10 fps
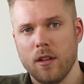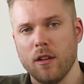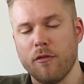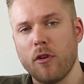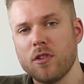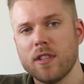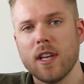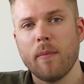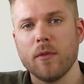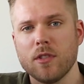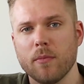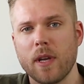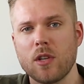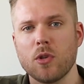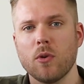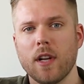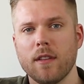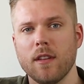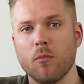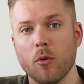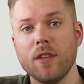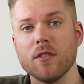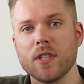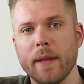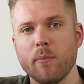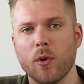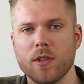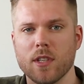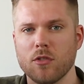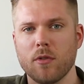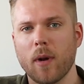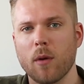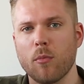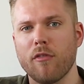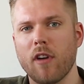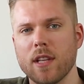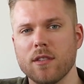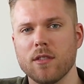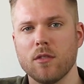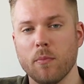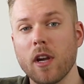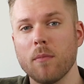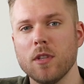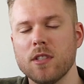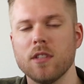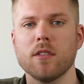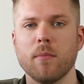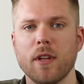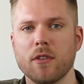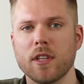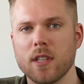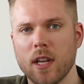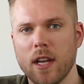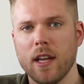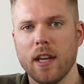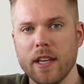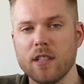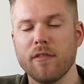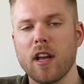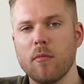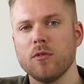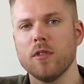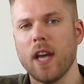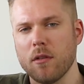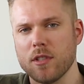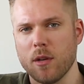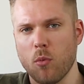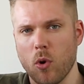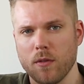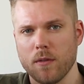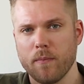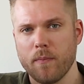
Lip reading: The first step is to make sure that the Prometheus endpoint that TrendMiner provides to pick up these system metrics is available to the outside world.